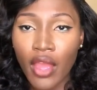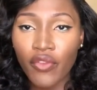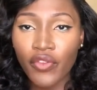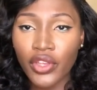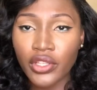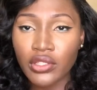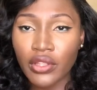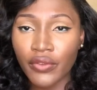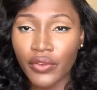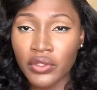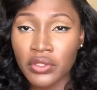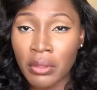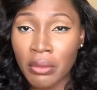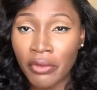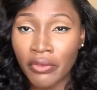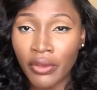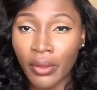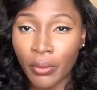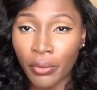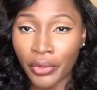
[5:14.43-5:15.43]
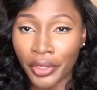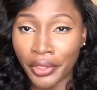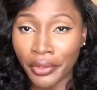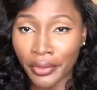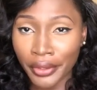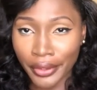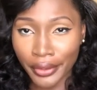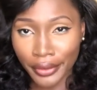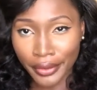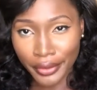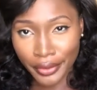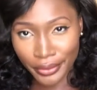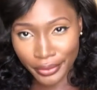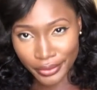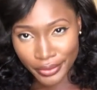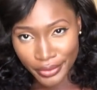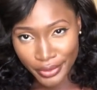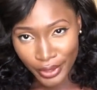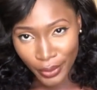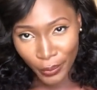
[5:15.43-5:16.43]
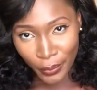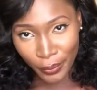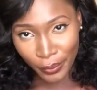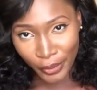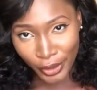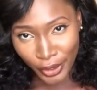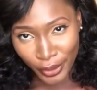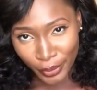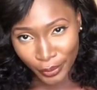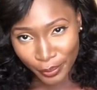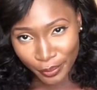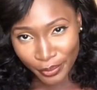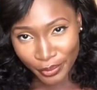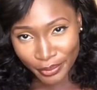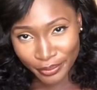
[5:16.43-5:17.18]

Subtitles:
First of all, some of them will ignore your calls. They won't pick up.